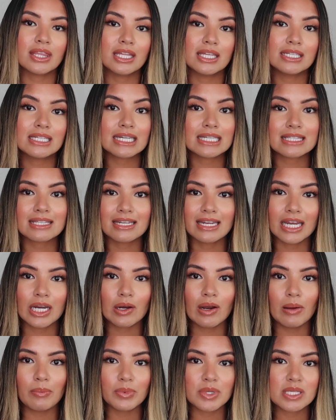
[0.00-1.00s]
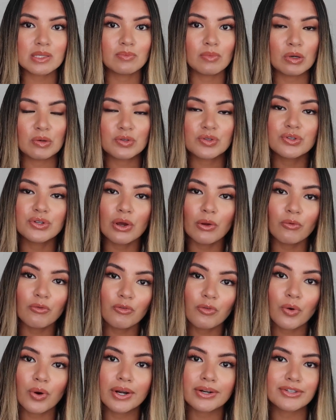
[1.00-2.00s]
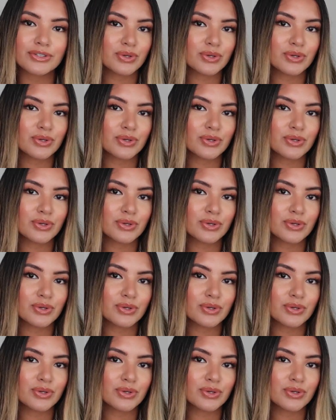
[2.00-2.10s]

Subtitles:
the Dyson Air Wrap is most known for,